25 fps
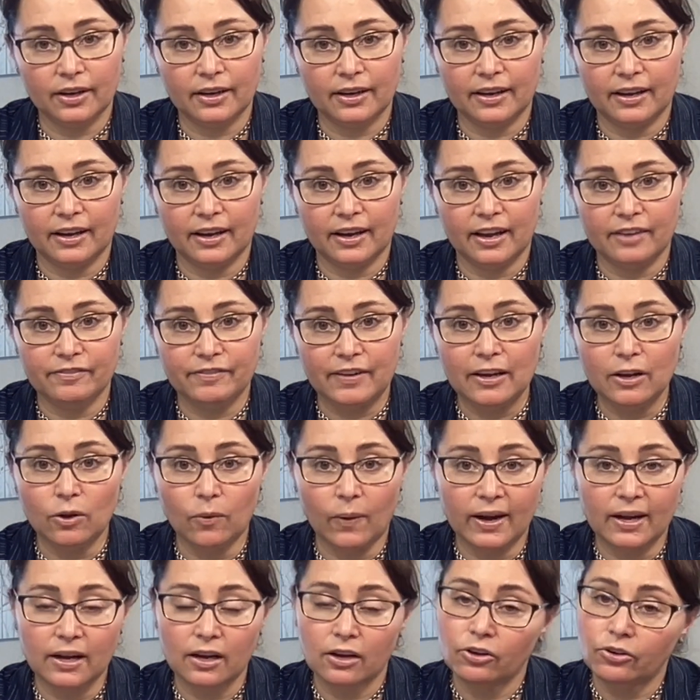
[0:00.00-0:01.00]
if
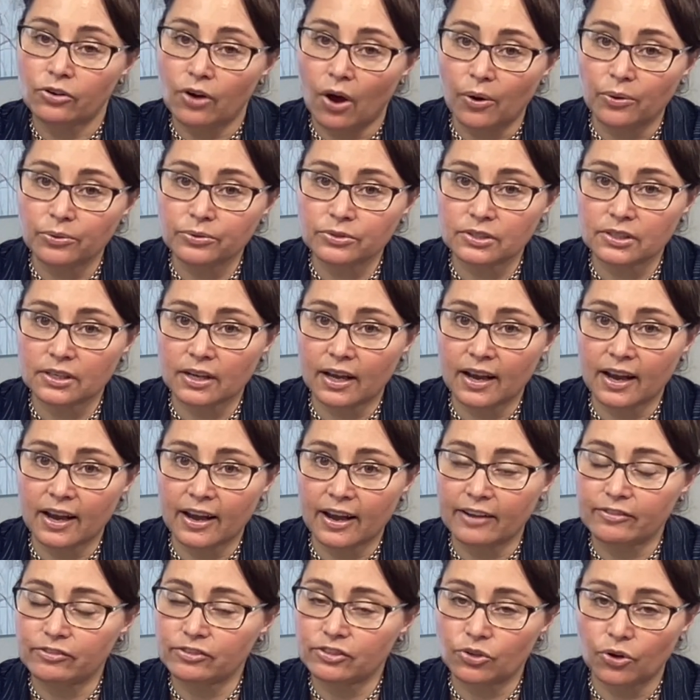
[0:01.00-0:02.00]
anyone knows,
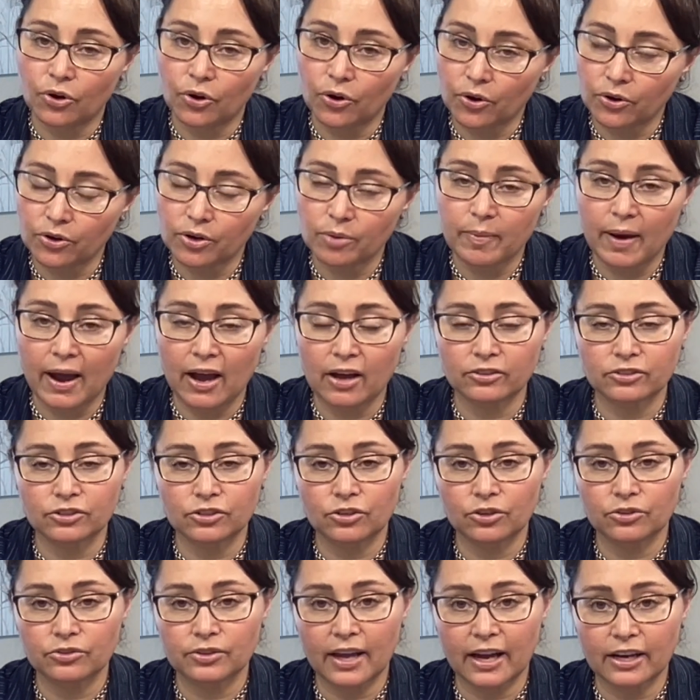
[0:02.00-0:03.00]
has heard about,
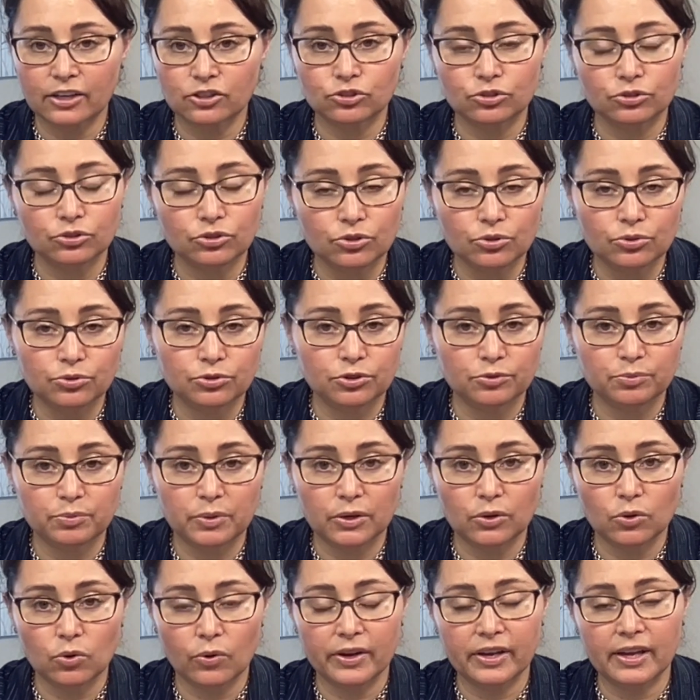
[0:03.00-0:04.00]
the actual use of
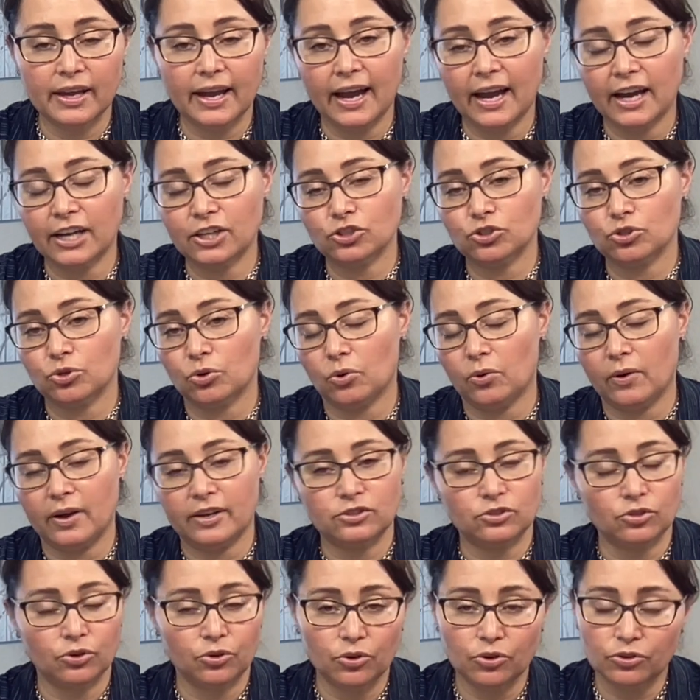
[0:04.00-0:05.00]
Bitcoin Cash, or
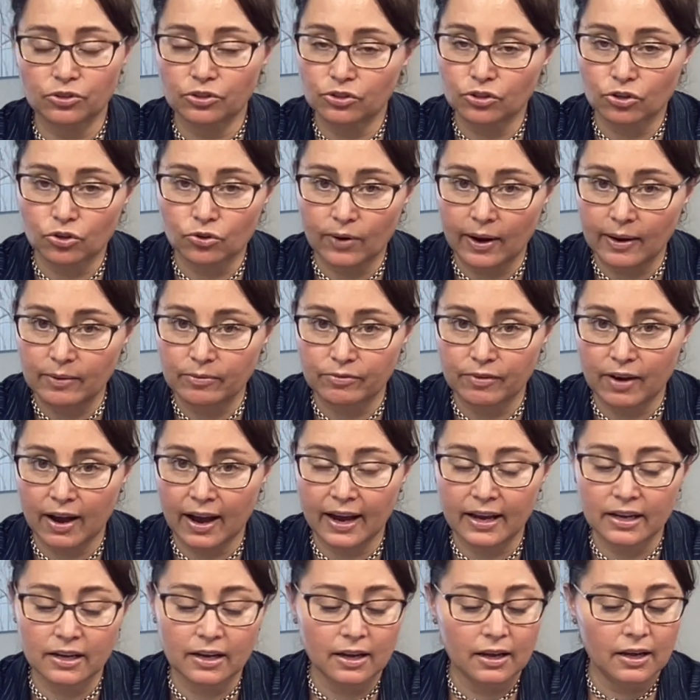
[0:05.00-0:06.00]
has heard in the
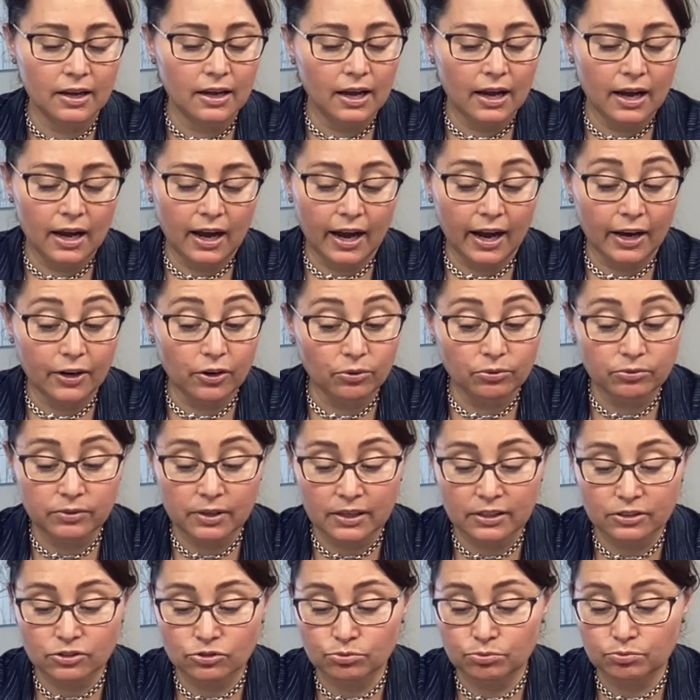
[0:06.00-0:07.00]
grapevine, I don't think
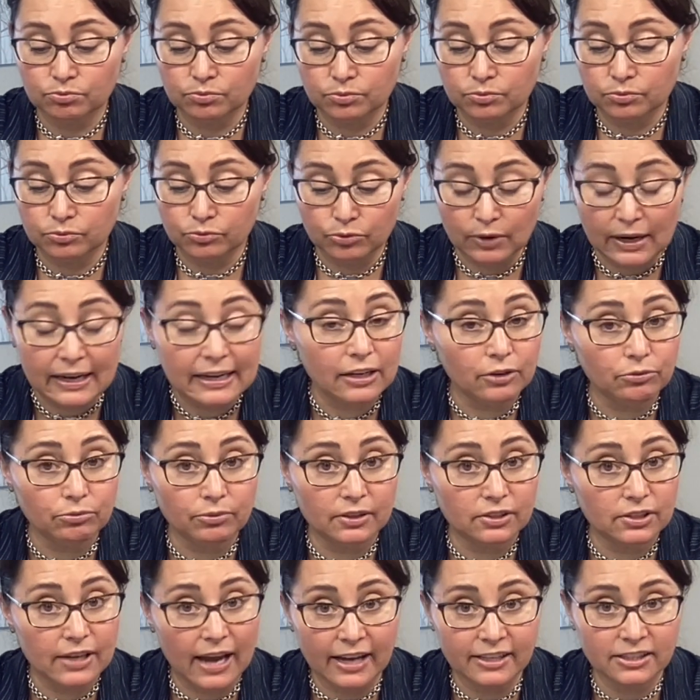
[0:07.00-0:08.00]

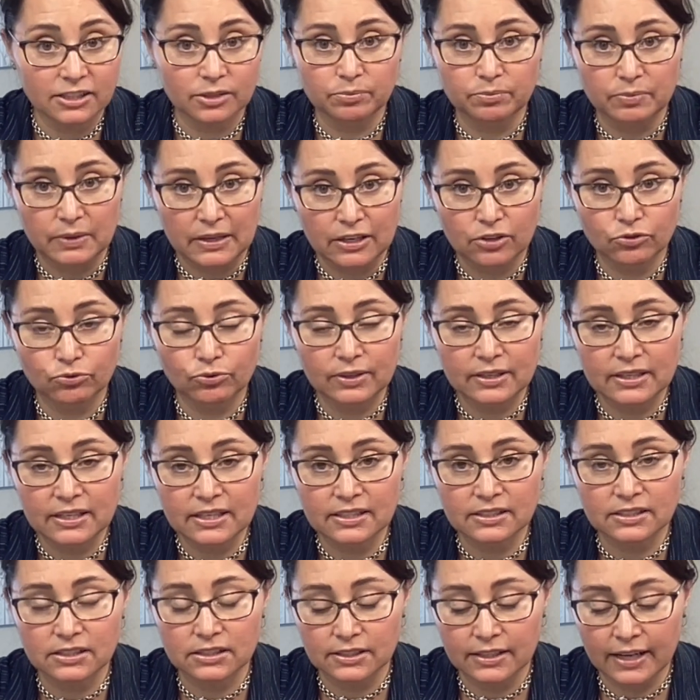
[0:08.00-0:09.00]
it hasn't been
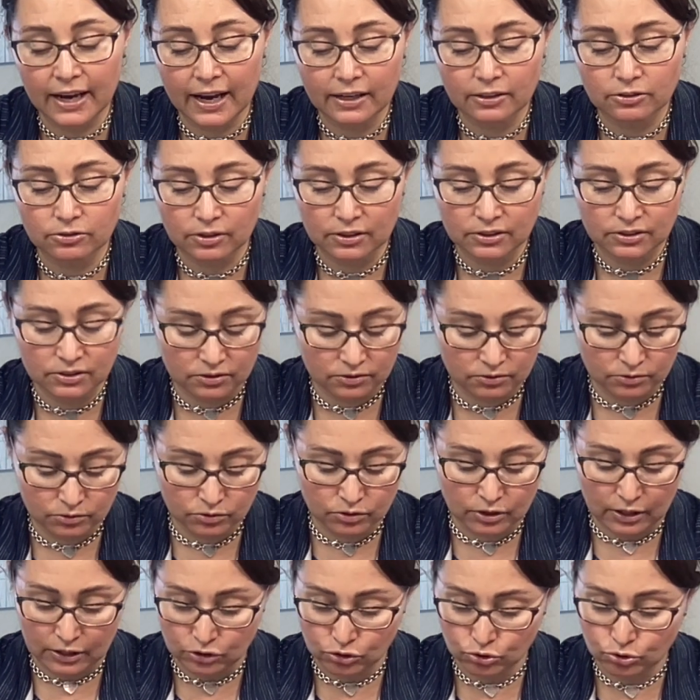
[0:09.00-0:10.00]
released yet,
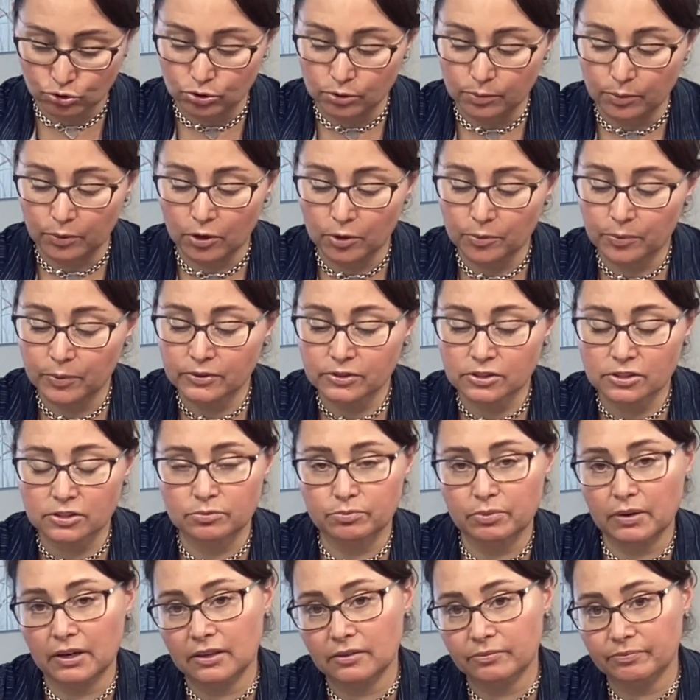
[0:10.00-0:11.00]
its true purpose.
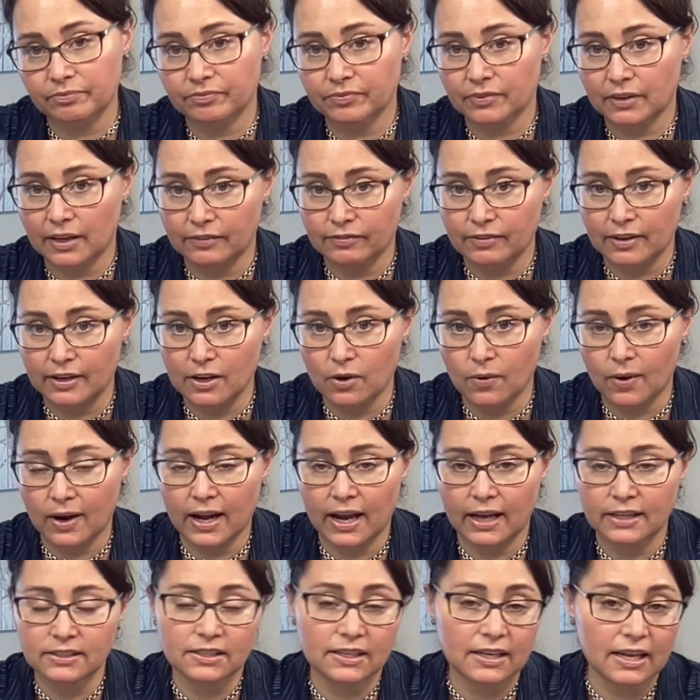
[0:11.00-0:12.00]
But if anyone
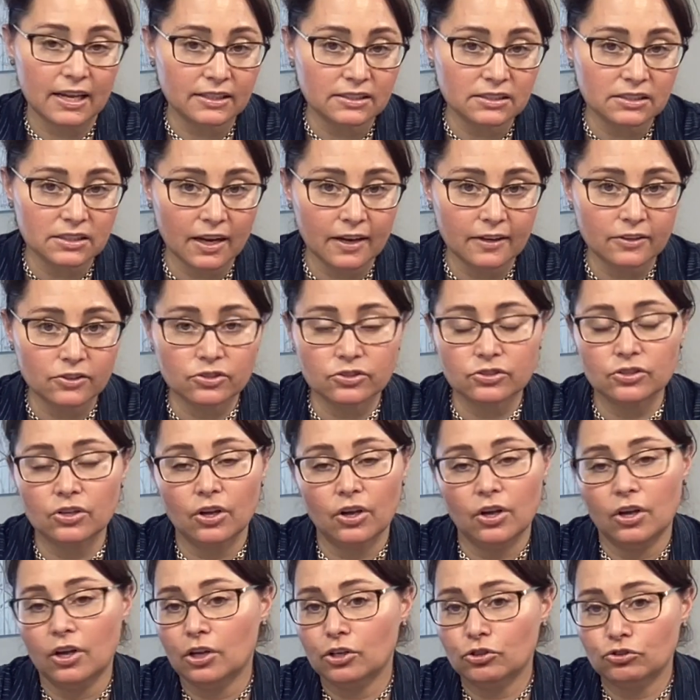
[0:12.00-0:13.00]
has any insights,
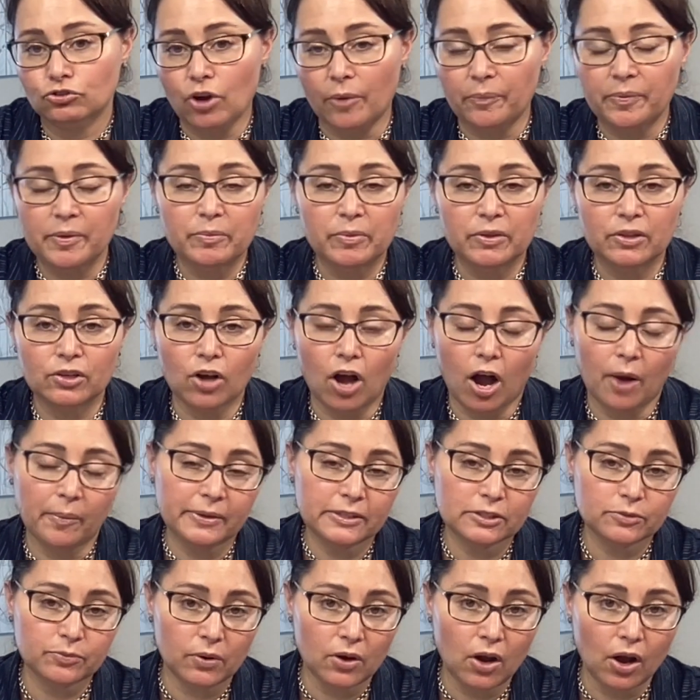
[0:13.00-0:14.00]
drop them in the
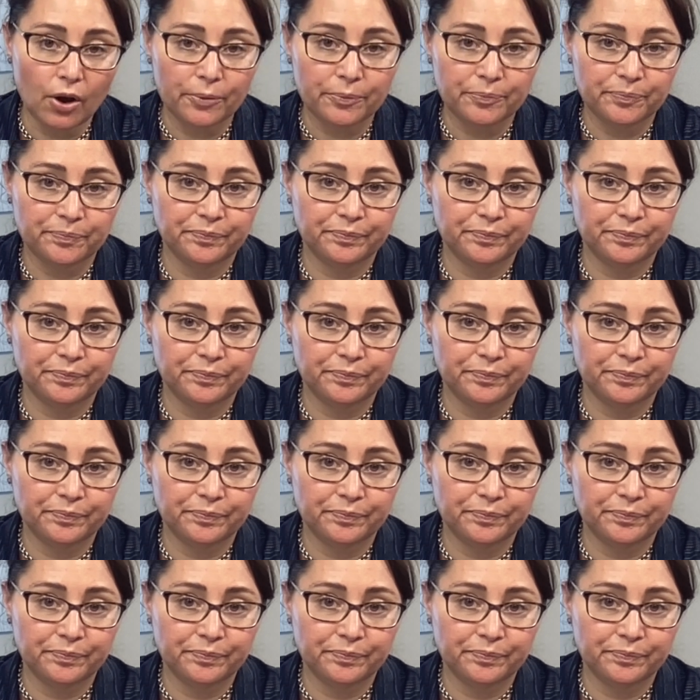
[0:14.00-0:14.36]
comments below.